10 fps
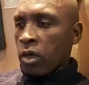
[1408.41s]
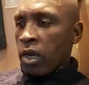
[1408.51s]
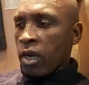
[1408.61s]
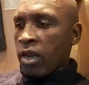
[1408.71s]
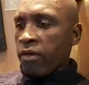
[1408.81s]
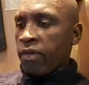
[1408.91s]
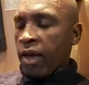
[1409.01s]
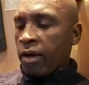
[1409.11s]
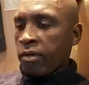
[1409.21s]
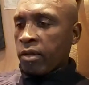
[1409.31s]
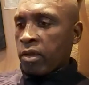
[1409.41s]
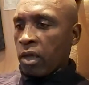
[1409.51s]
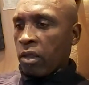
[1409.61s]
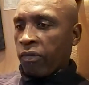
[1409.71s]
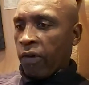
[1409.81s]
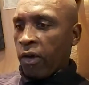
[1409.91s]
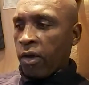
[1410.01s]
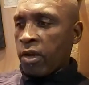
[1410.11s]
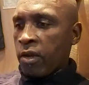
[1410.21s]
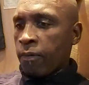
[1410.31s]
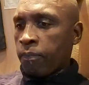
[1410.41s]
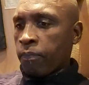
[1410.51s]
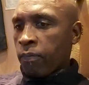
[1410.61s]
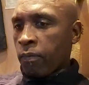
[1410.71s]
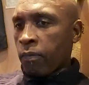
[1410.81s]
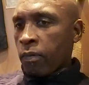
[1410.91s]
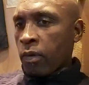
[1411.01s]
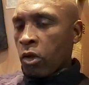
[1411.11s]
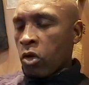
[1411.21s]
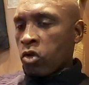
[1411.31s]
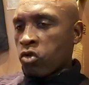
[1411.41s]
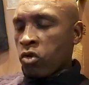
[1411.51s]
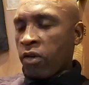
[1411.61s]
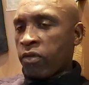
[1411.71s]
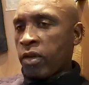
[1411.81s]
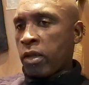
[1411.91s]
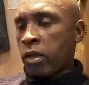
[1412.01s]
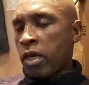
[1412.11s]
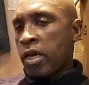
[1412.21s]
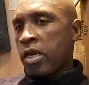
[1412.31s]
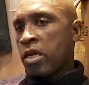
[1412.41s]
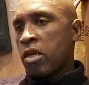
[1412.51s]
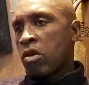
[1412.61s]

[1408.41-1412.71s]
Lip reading: leave the house at 6:30, drive to the city.